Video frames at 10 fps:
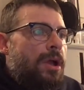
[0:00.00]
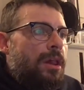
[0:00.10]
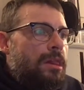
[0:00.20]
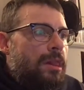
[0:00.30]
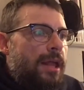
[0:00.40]

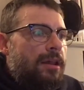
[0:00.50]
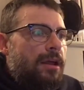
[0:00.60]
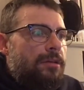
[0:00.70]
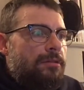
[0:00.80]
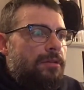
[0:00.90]
Let
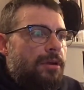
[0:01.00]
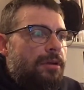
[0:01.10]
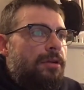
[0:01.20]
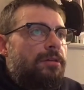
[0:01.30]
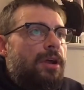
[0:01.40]
us
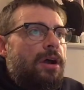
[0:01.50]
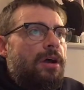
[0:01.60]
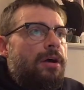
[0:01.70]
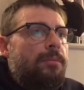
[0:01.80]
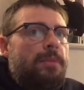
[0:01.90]
turn
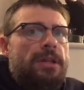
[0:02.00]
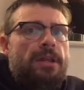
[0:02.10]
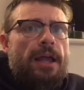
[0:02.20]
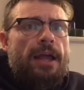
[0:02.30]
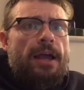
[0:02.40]

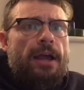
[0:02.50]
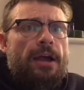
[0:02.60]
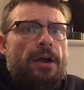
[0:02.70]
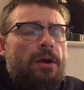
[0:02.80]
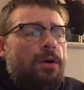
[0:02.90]

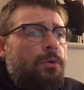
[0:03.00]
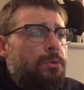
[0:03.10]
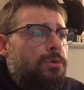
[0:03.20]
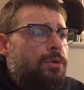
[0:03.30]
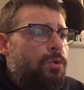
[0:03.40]
now
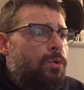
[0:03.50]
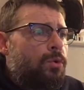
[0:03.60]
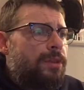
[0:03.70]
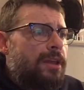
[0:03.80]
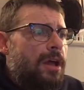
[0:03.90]

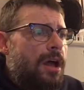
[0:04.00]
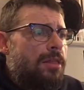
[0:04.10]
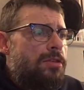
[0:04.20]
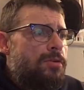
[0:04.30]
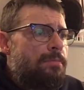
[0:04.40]
to the
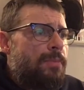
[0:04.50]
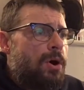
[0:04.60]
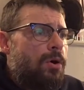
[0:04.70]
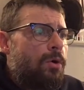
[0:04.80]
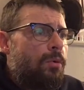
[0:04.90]
other
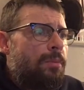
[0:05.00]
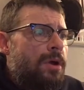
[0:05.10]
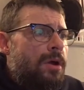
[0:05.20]
poem